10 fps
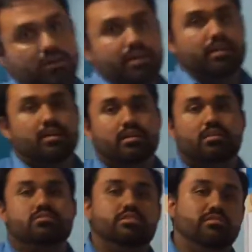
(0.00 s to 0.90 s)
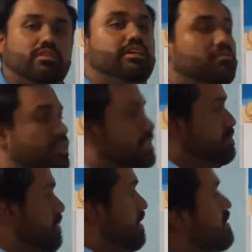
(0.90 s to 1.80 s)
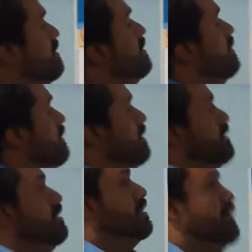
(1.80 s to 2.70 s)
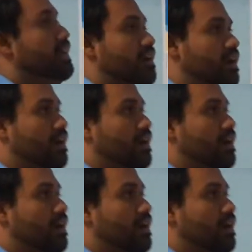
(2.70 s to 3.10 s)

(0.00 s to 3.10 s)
Okay, continuing with this part, okay,